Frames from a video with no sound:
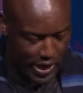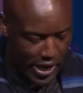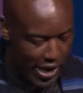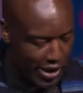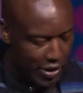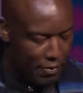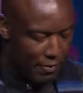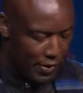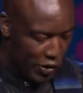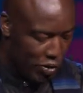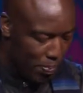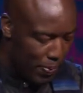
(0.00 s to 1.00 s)
He
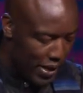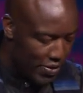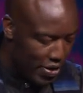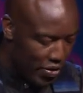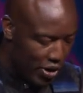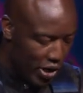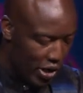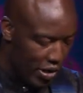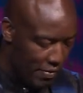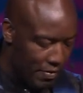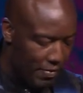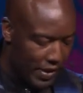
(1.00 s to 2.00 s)
refused to play the role
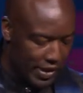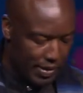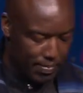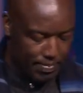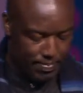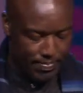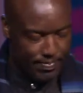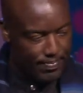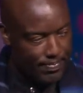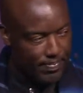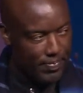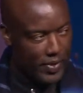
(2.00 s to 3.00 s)
of the victim.
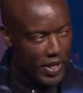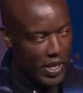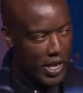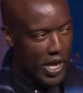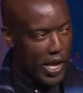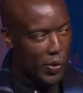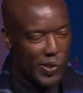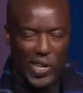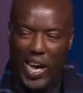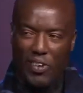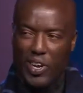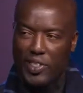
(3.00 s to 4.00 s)
He was
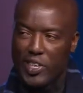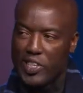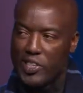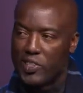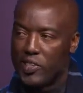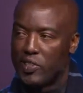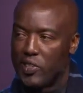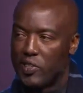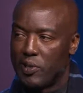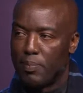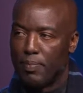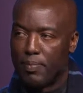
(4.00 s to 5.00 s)
angry at the justice
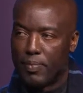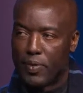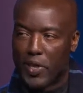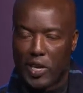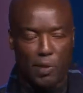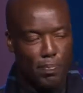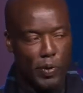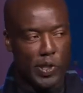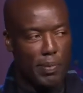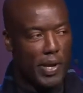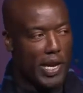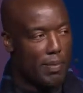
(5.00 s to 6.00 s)
system that had put
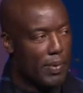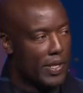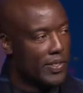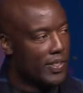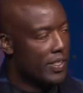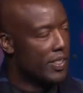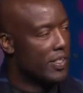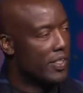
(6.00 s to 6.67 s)
him behind bars.